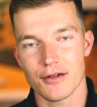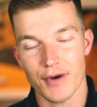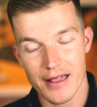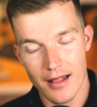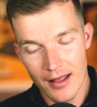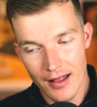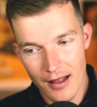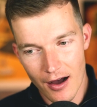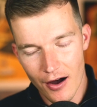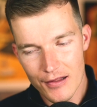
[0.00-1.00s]
Well,
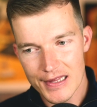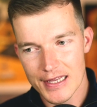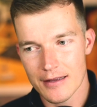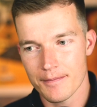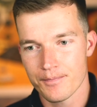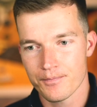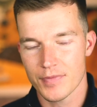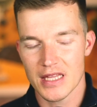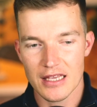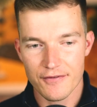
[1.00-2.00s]
only
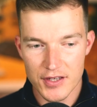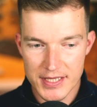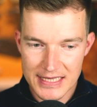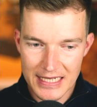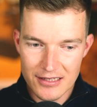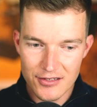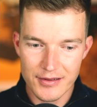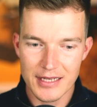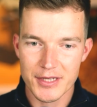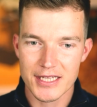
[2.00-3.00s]
if you stay too
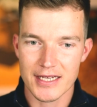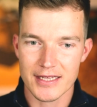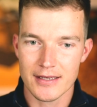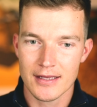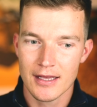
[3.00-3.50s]
limited